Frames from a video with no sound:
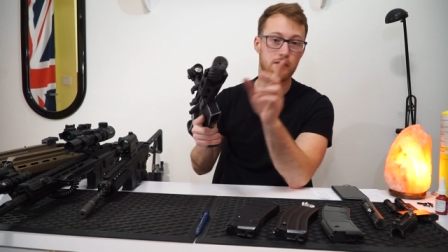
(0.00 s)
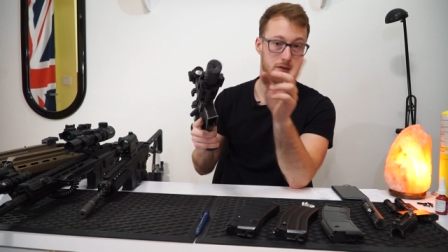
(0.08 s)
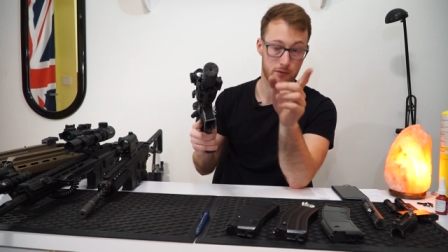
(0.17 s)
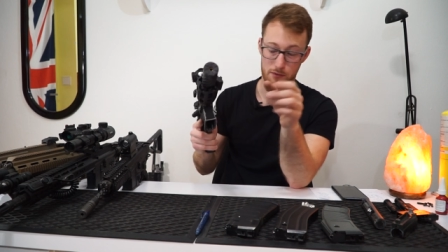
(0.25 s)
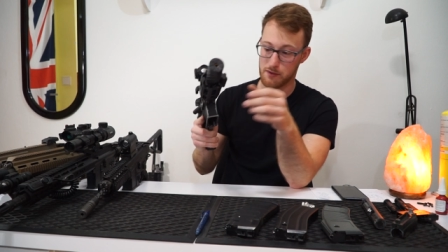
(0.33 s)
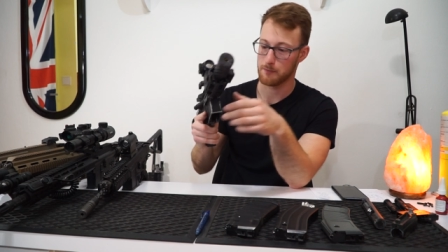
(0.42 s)

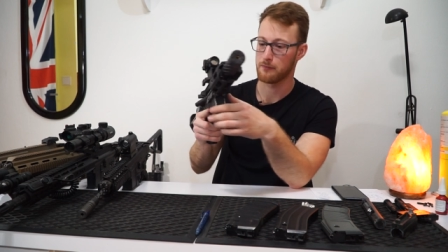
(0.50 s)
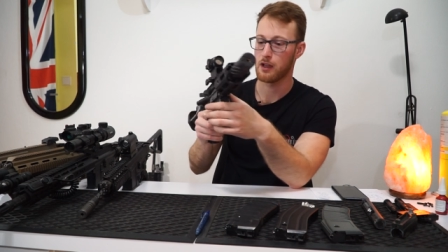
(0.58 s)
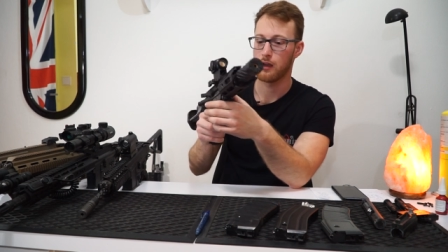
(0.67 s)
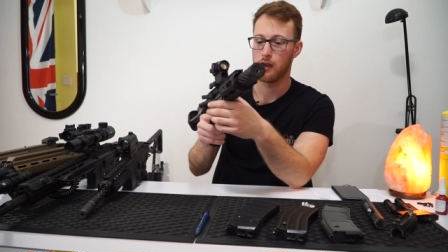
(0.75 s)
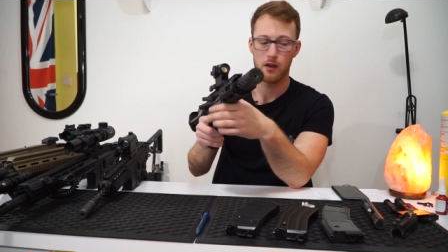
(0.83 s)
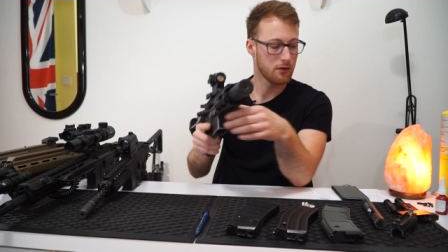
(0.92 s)
screws.
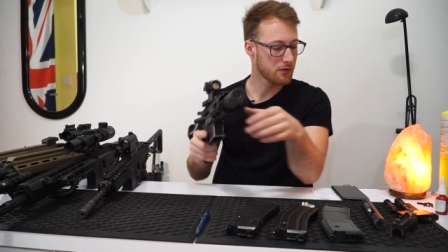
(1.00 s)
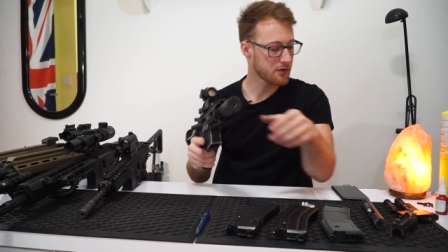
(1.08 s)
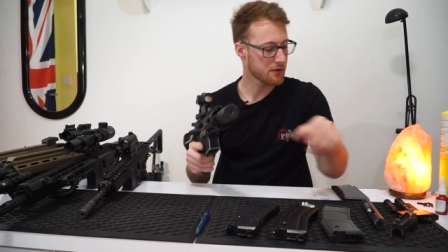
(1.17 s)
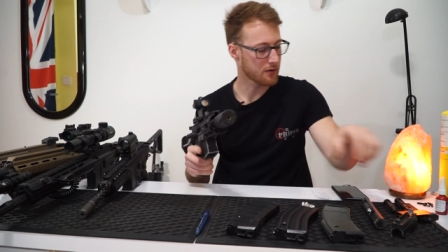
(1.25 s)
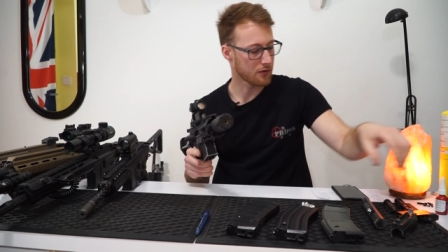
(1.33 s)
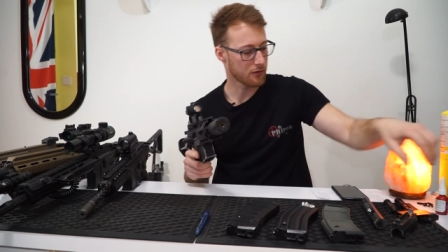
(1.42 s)

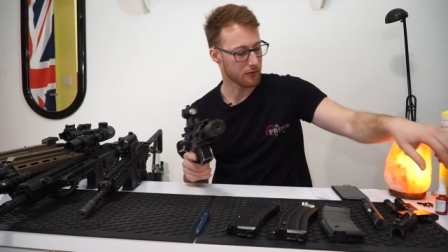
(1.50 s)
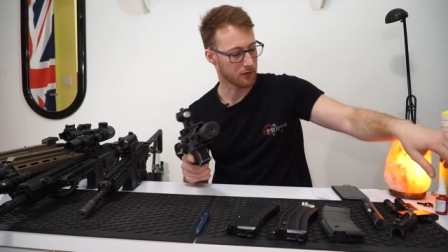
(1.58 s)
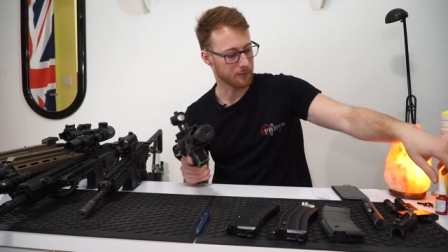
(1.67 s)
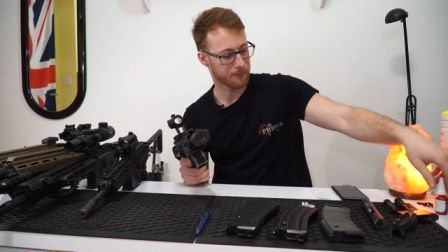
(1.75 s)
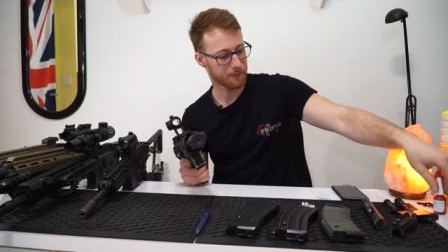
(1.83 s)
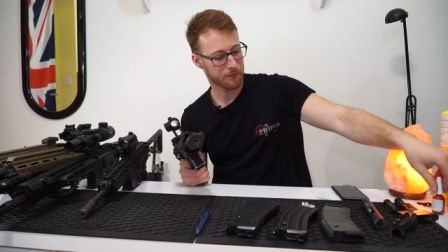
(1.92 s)
Use screw
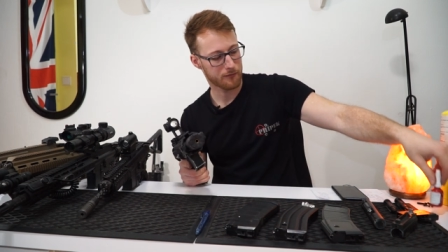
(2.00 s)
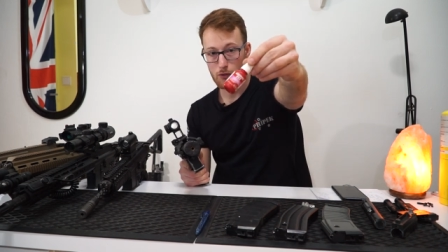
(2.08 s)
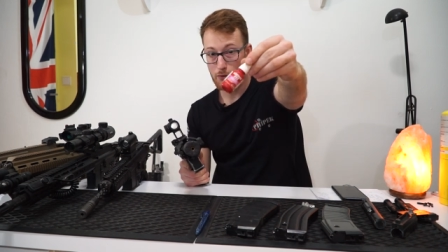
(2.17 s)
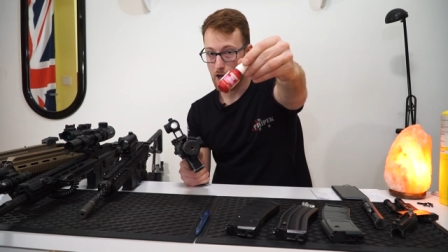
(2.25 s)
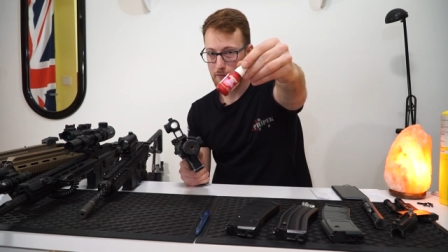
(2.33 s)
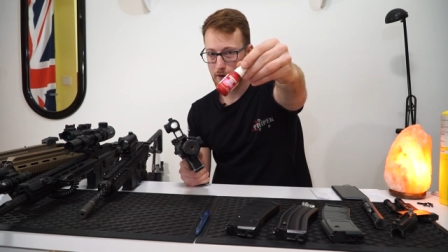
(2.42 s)
glue.
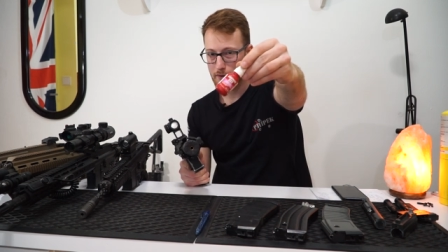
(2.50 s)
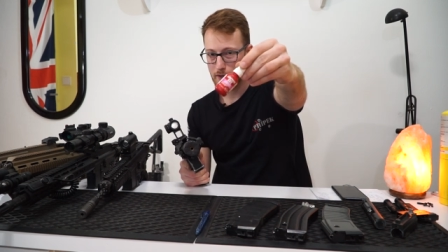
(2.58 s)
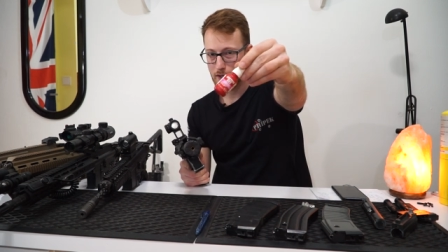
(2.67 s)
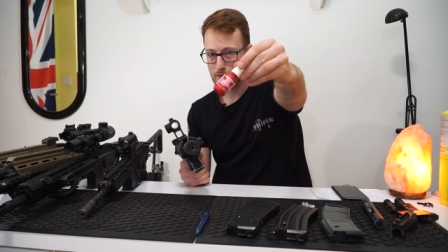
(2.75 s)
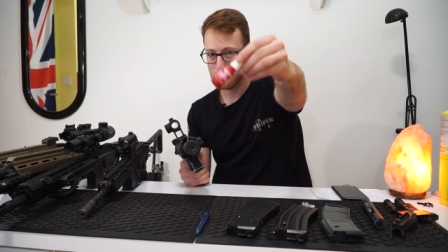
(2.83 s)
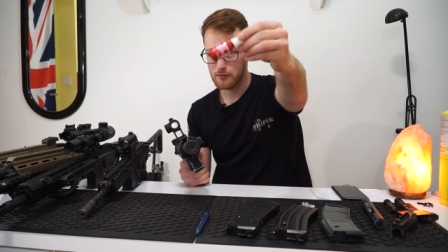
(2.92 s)
Glue
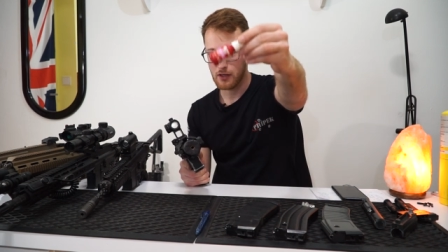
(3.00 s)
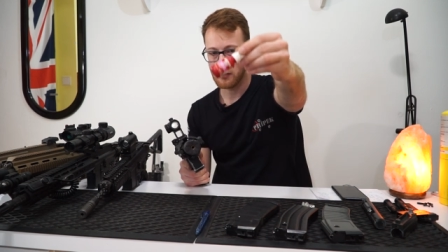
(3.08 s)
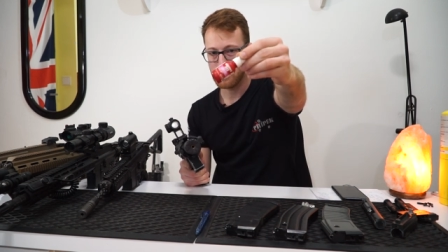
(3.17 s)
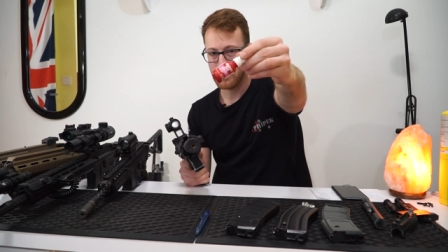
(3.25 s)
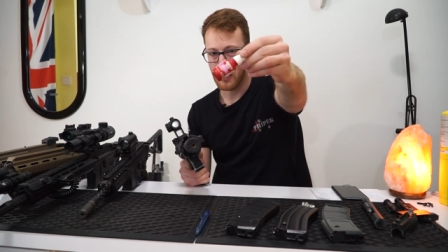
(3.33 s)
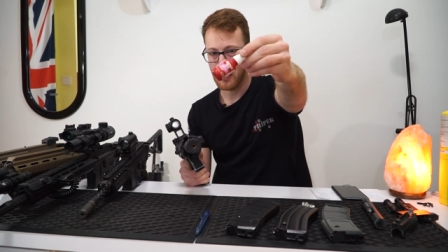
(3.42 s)
everything
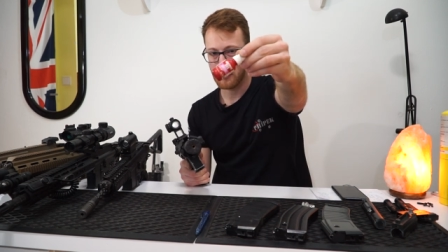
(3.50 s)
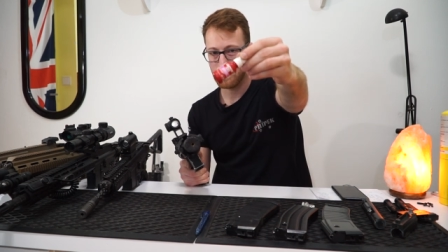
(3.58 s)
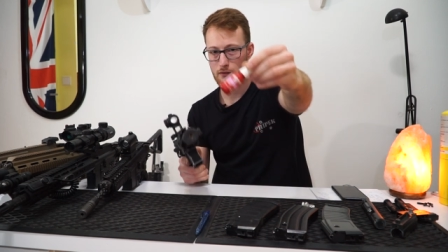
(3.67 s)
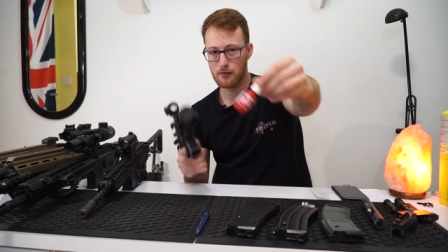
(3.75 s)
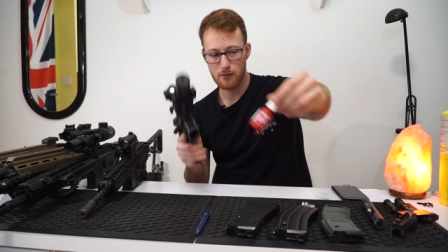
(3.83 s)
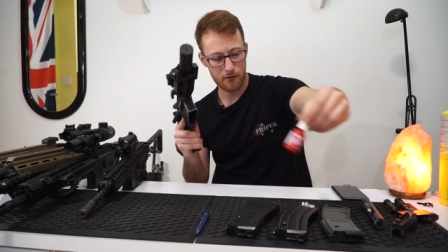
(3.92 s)
that you
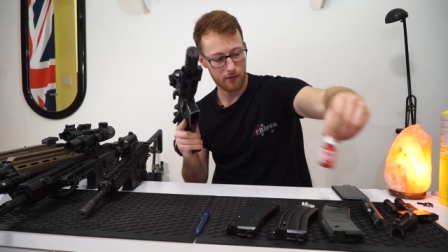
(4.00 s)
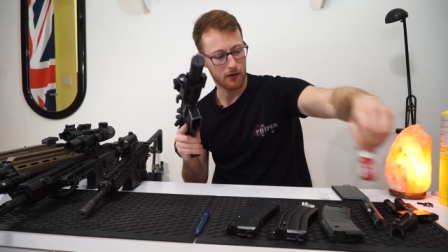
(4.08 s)
can